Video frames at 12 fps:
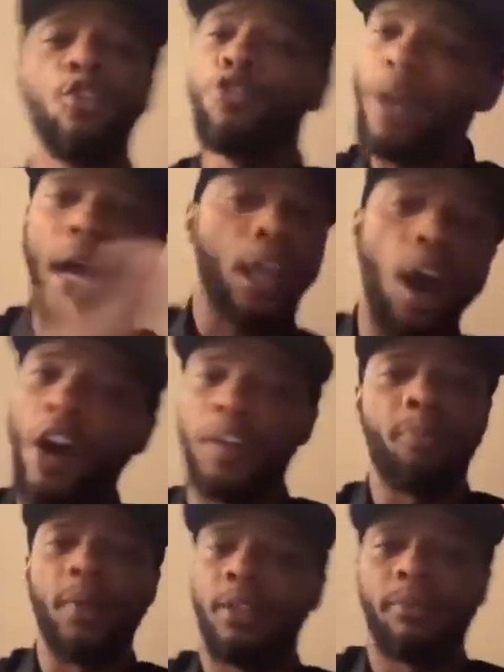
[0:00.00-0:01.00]
You're not
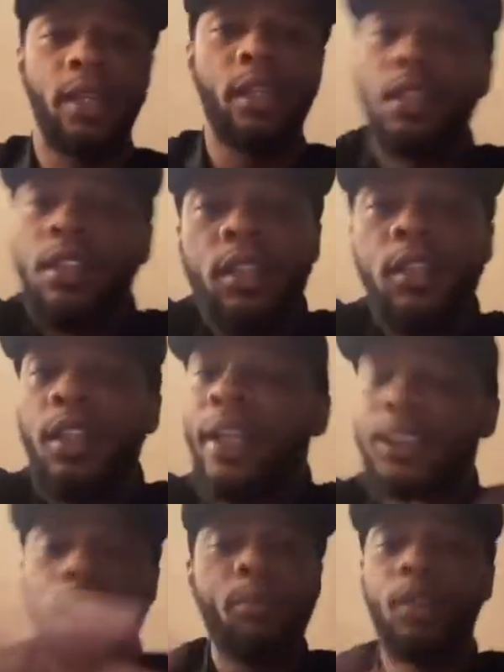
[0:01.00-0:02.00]
Cardi B, man.
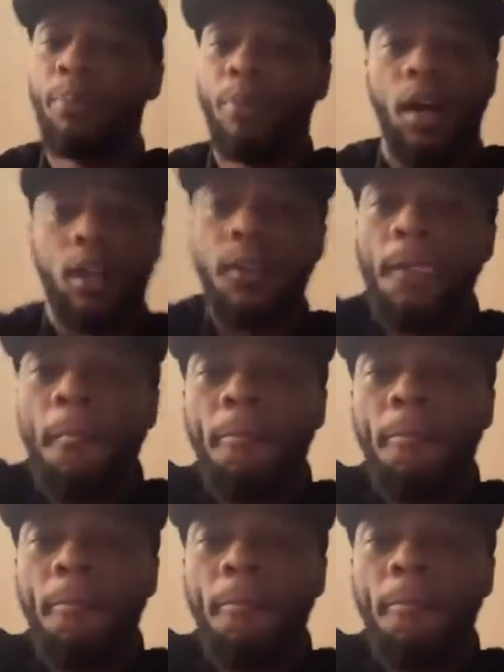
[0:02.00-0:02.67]
Let's keep it a buck.